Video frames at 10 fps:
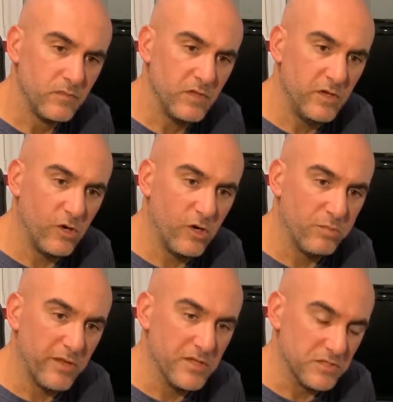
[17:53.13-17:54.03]
You know, you're
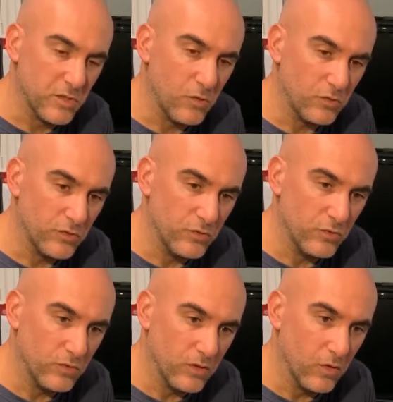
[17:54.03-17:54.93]
playing as
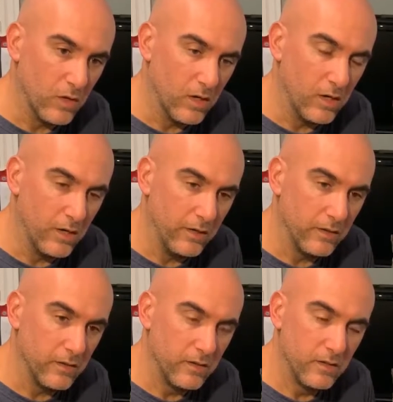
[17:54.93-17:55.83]
Goku, Gohan,
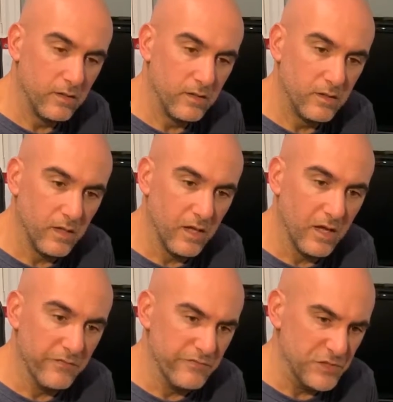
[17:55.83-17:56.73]

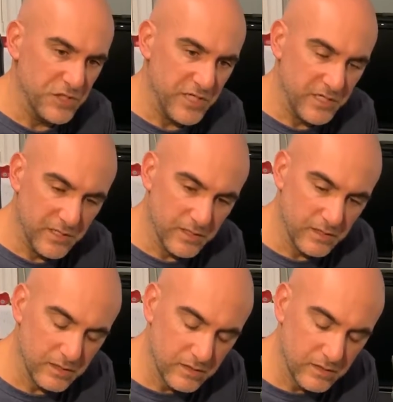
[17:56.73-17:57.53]
Vegeta,